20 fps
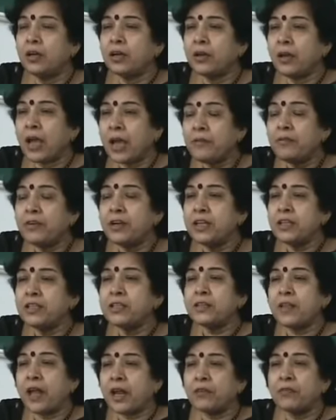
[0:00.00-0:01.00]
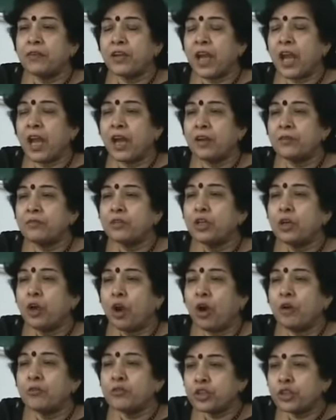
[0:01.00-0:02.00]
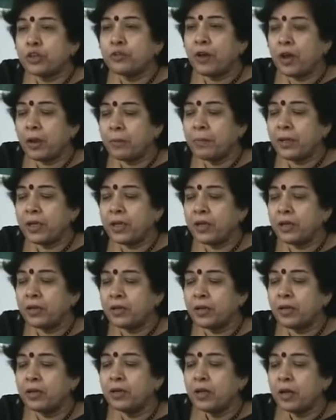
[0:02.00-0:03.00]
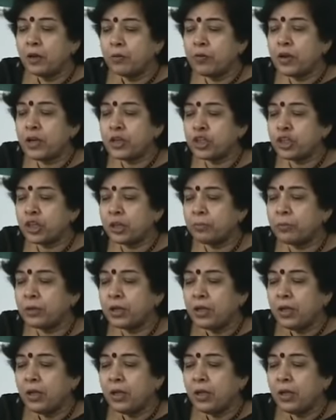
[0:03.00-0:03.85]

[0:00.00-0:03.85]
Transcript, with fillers: evidence that we have of Shiva being uh, worshipped.